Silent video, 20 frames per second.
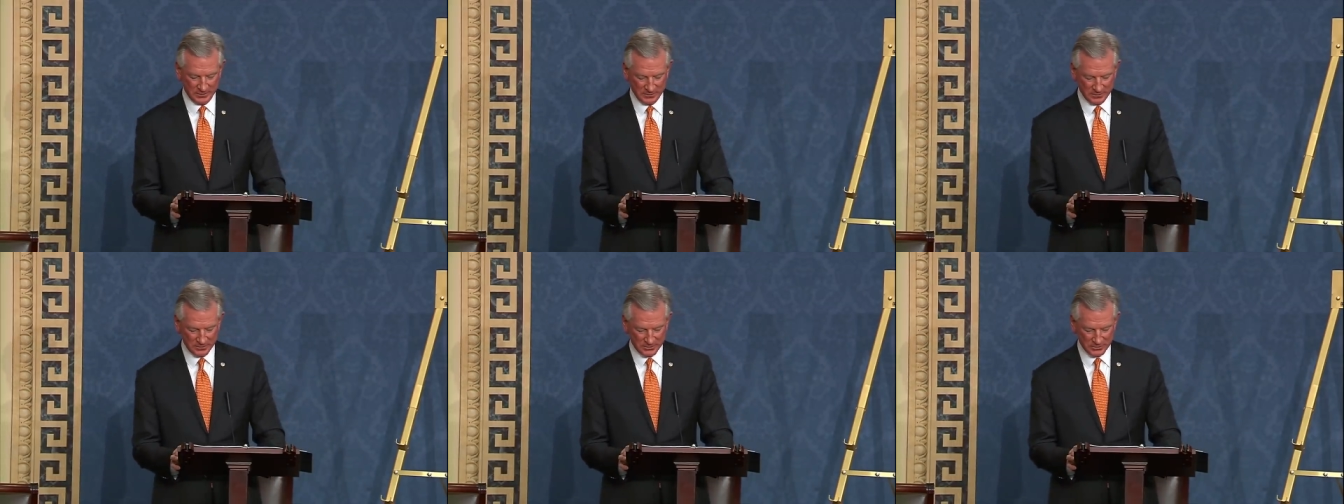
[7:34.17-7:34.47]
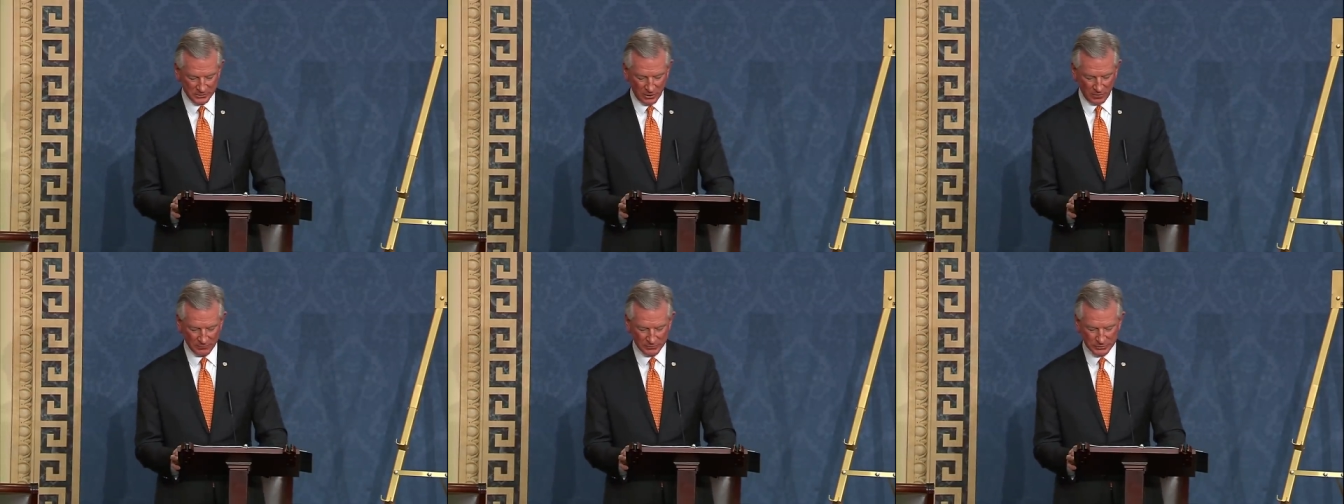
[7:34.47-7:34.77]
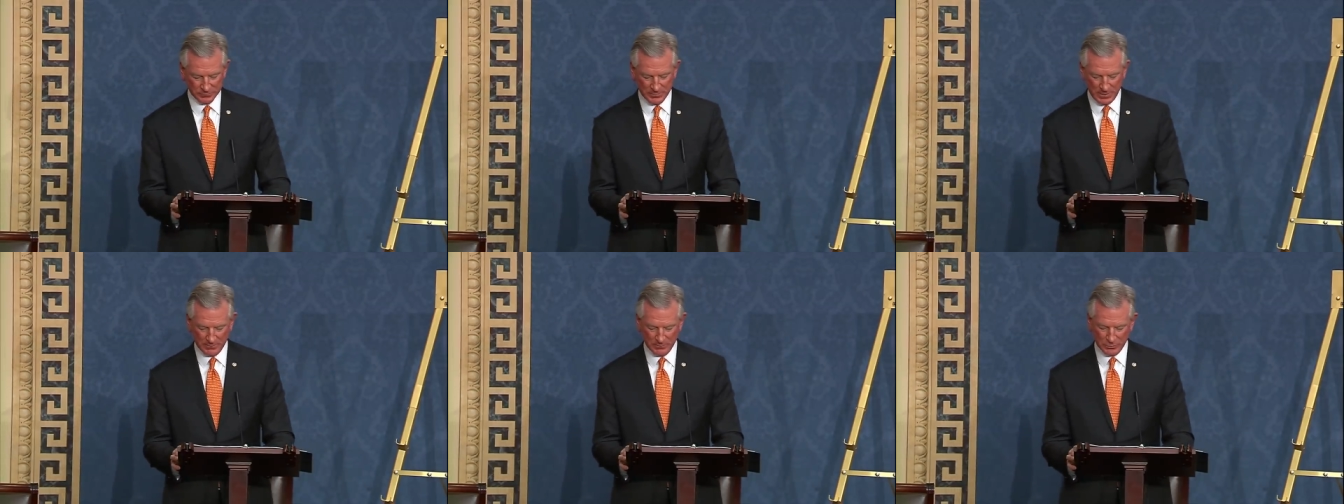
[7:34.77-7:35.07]

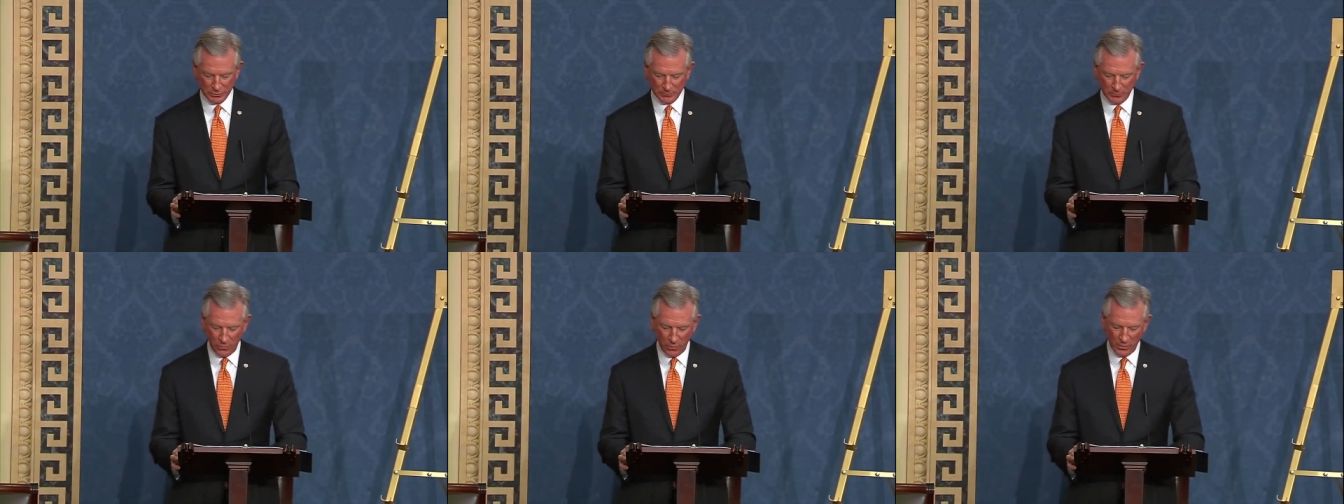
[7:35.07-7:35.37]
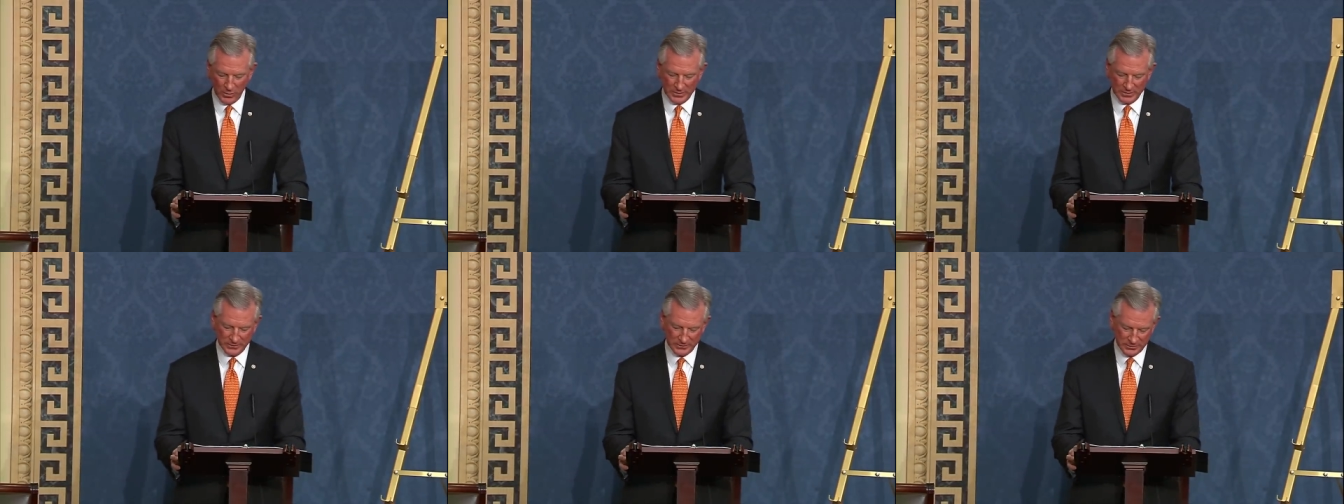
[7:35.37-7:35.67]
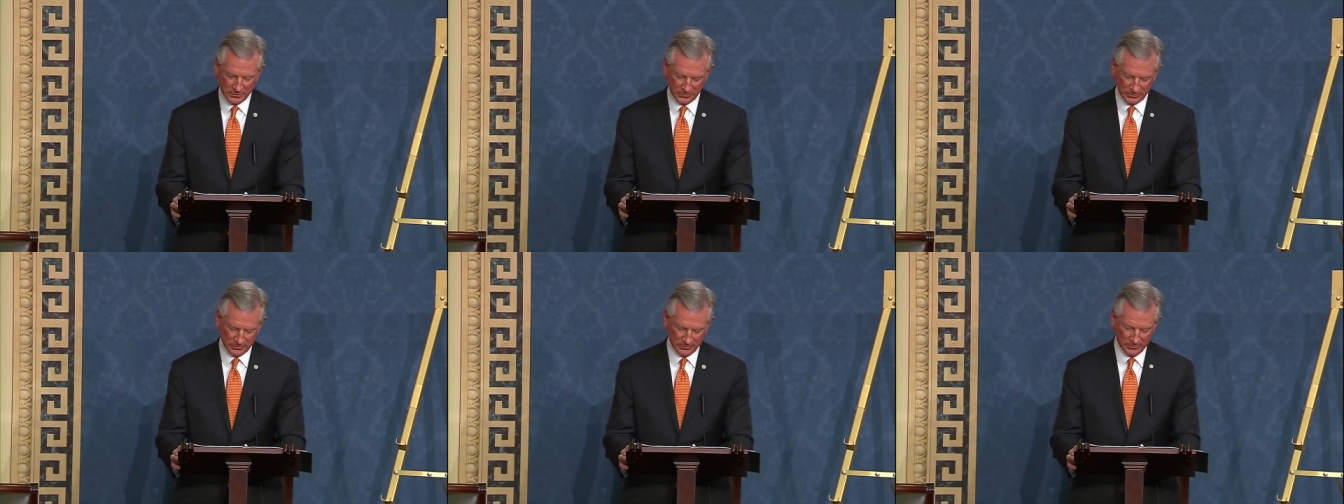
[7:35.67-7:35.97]
service members pointed
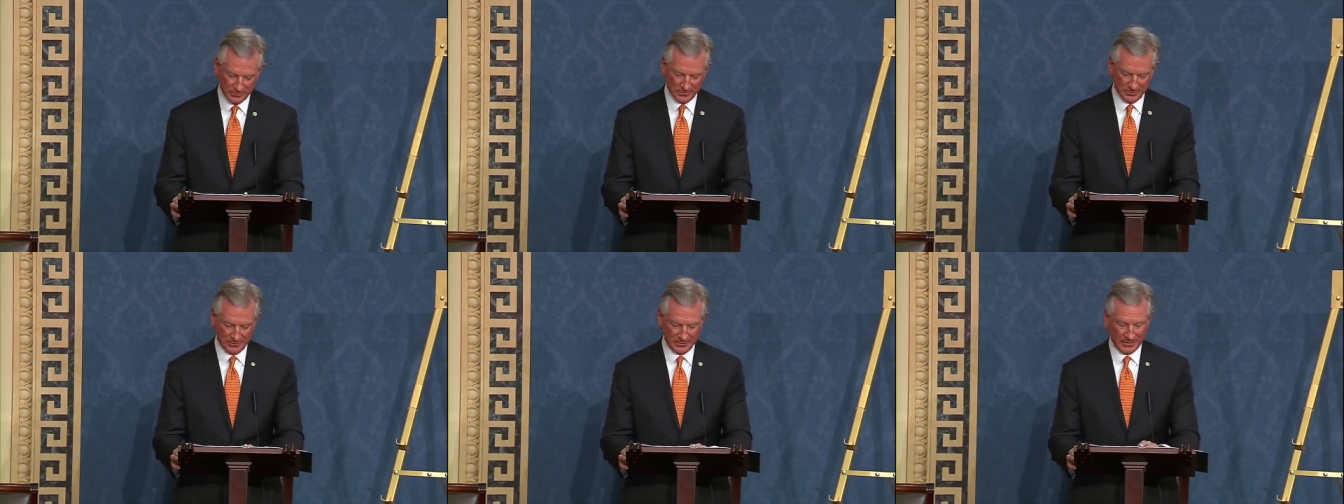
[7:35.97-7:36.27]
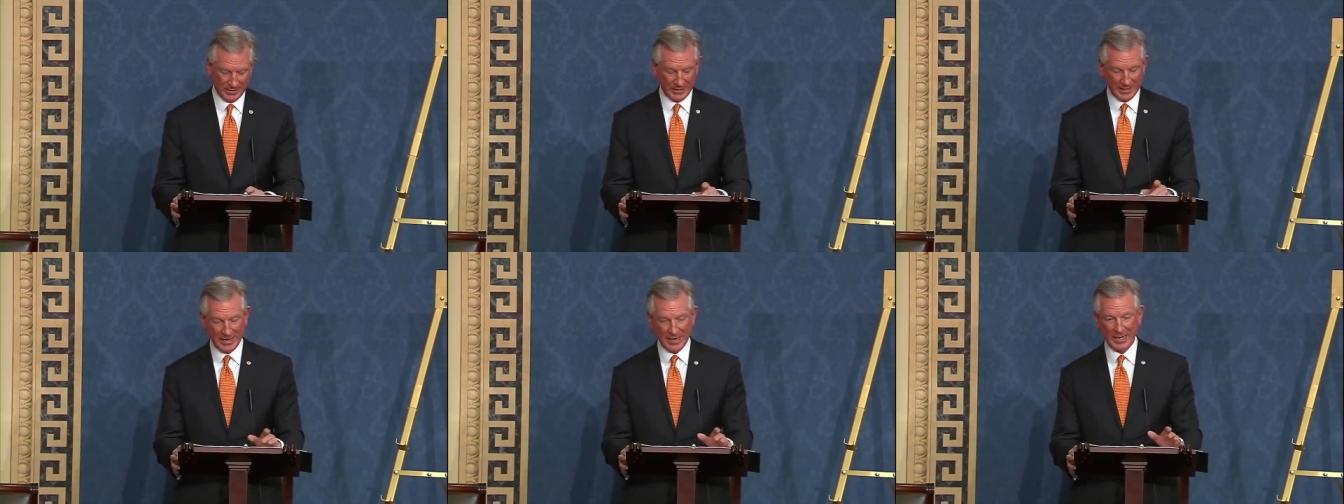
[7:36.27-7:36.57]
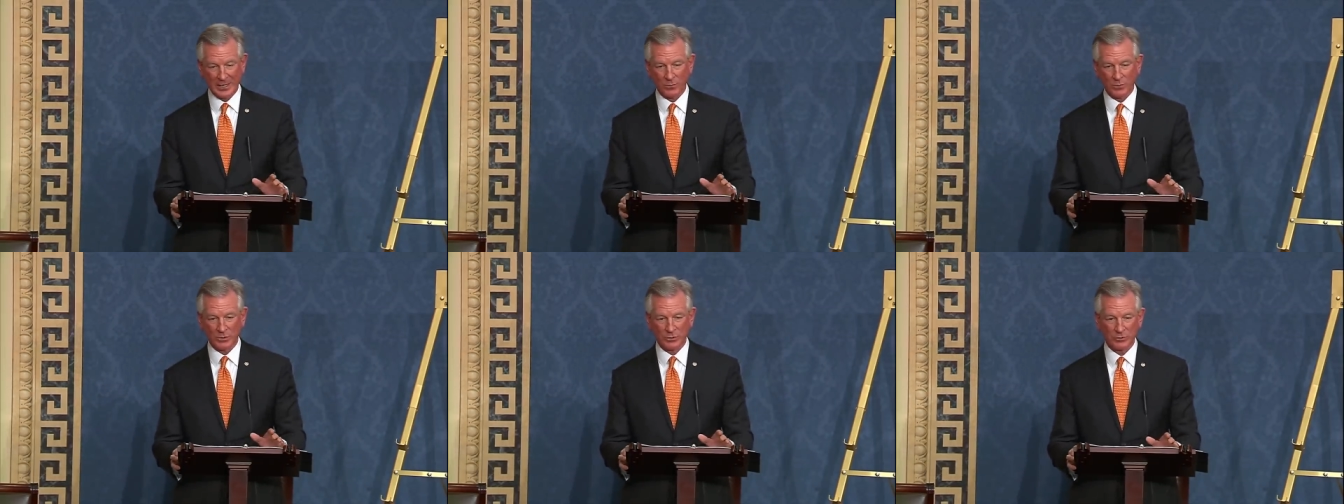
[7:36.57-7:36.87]
to
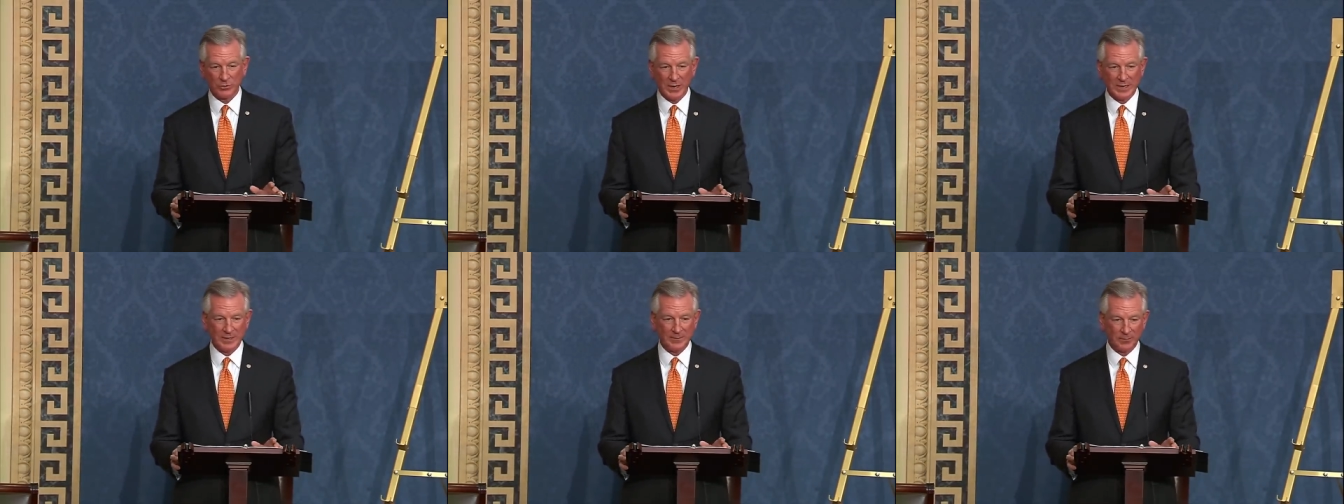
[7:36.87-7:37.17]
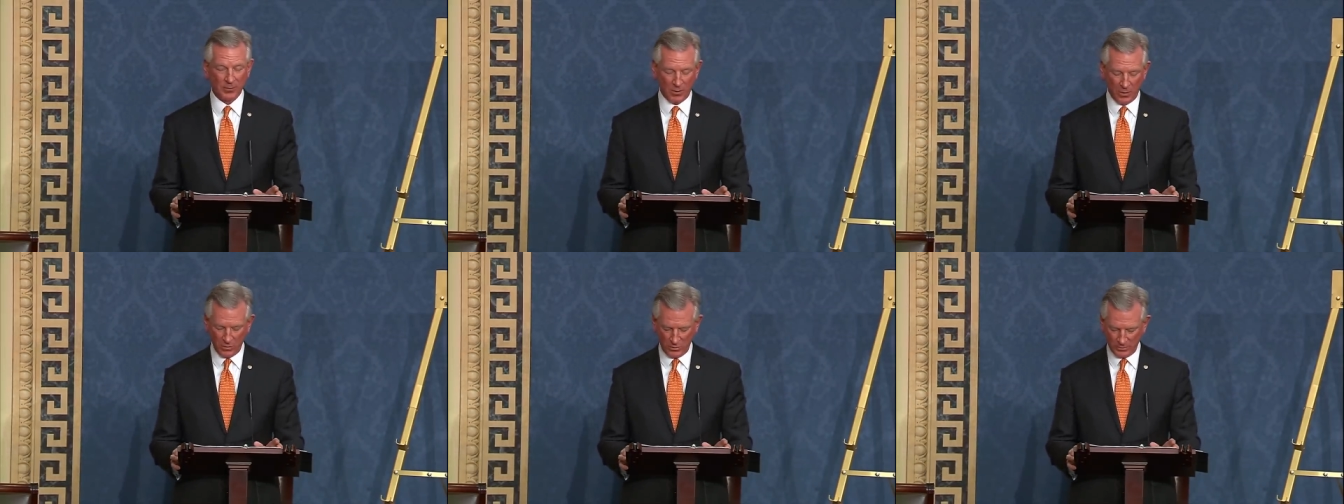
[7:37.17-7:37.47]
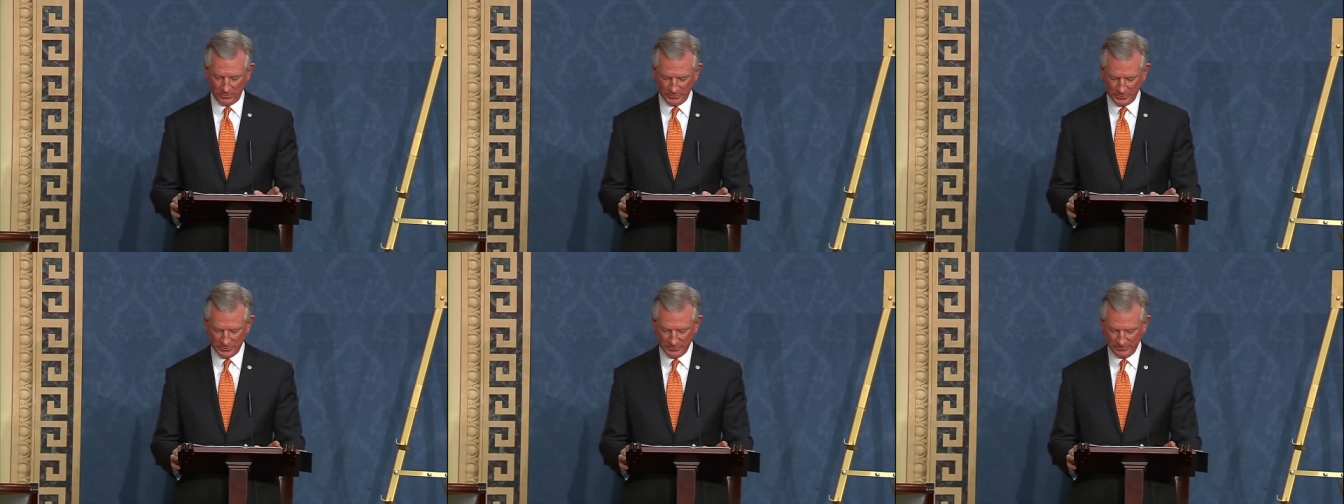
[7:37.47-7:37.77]
inadequate training
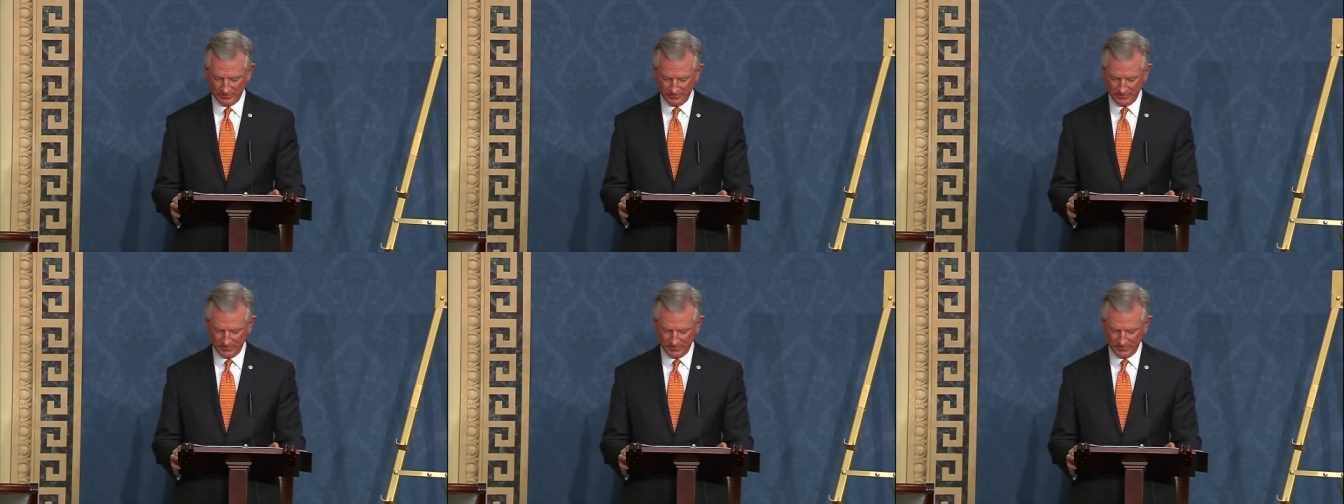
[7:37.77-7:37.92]
programs,